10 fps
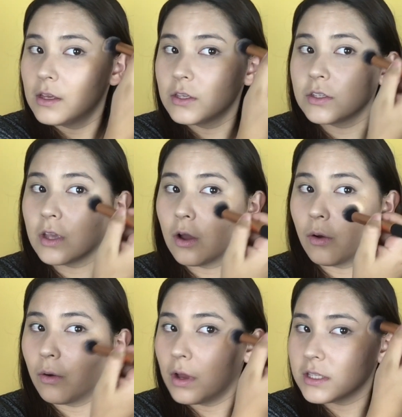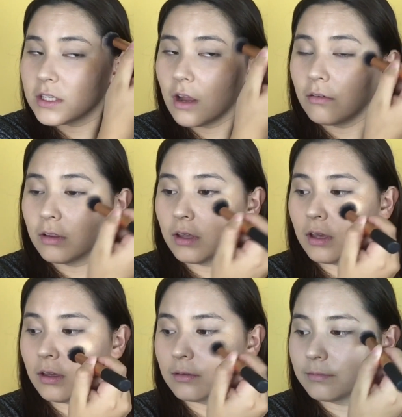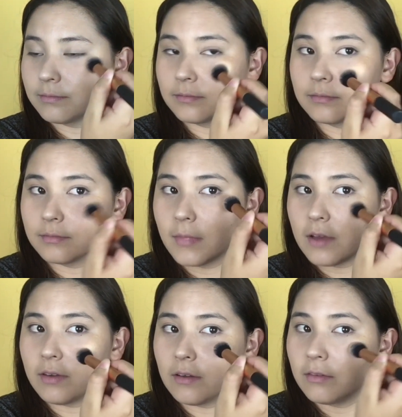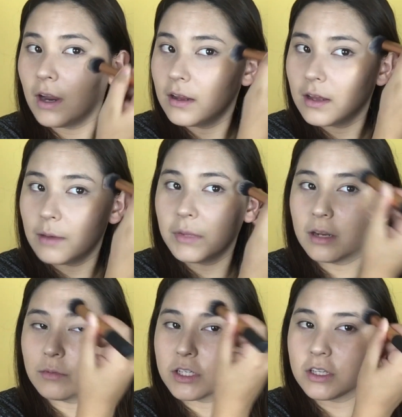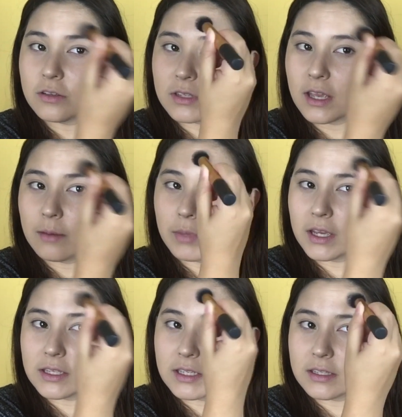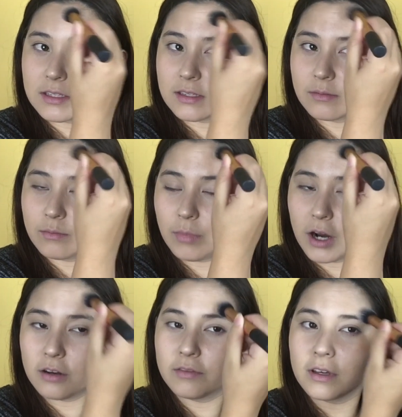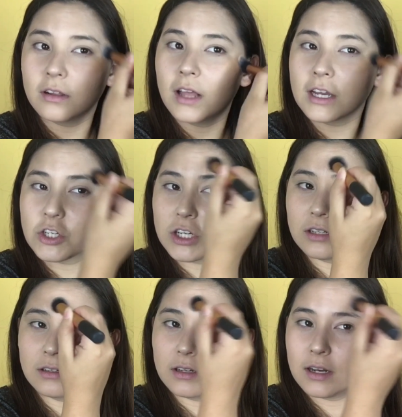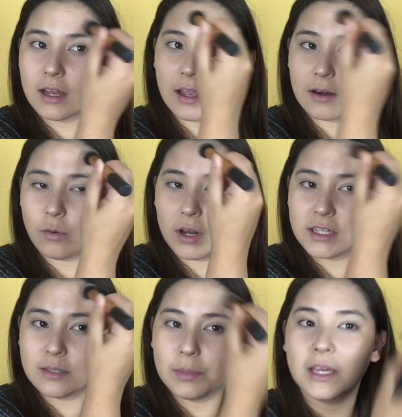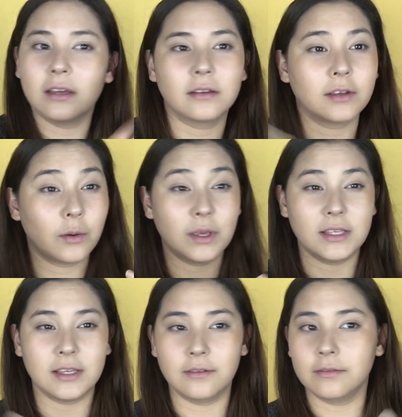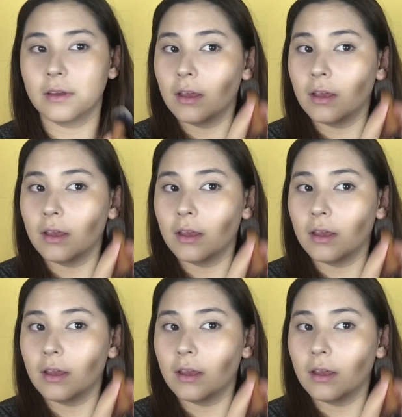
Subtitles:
So it's not really my favorite. I mean, I'm just using it because it's part of the collection and I kind of want it to be cohesive.